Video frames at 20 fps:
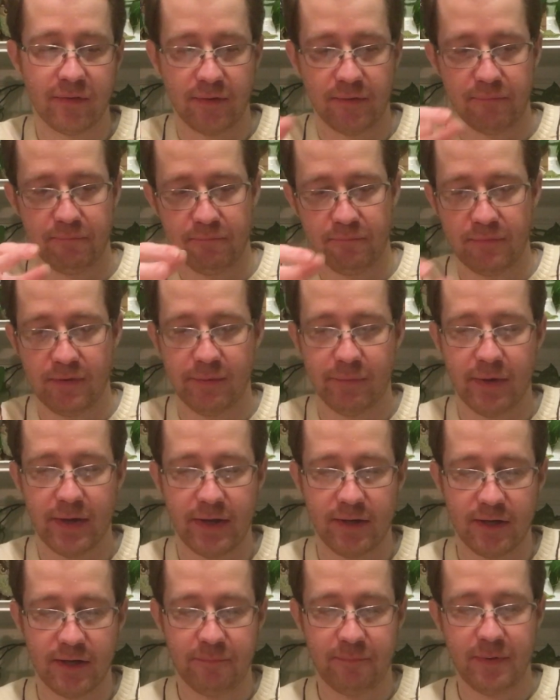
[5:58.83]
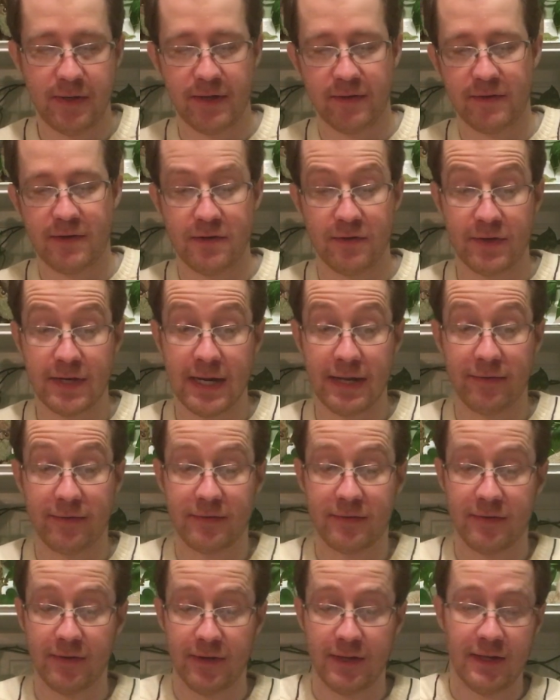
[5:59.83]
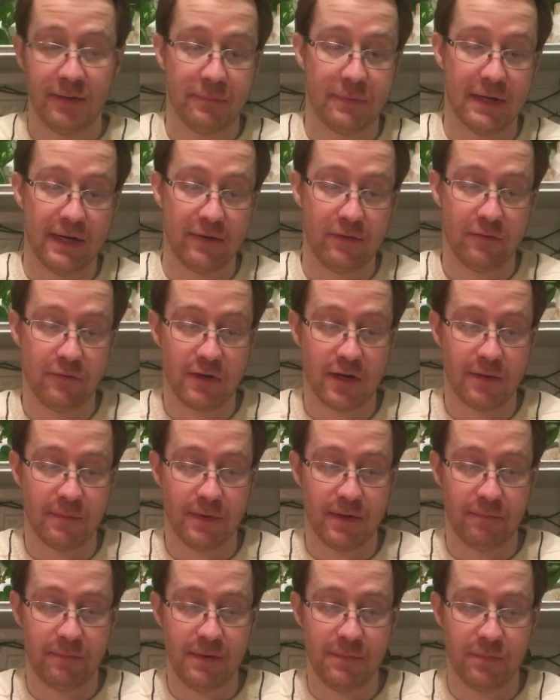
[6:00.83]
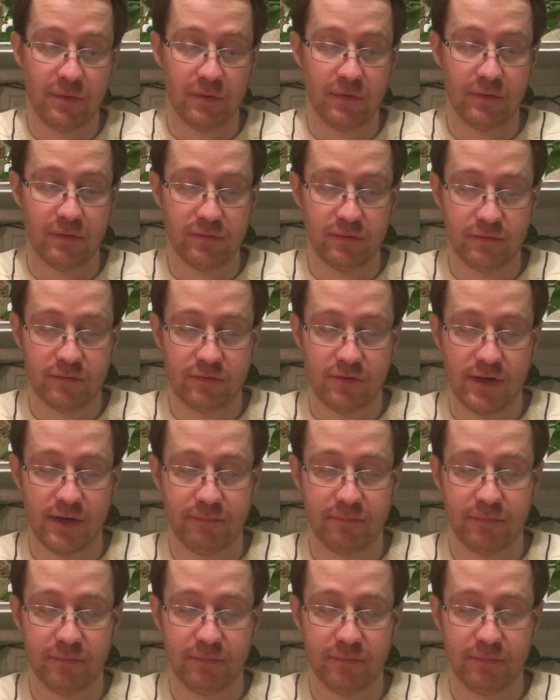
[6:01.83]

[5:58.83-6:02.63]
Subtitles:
and it might end up being to your taste. But I do recommend people try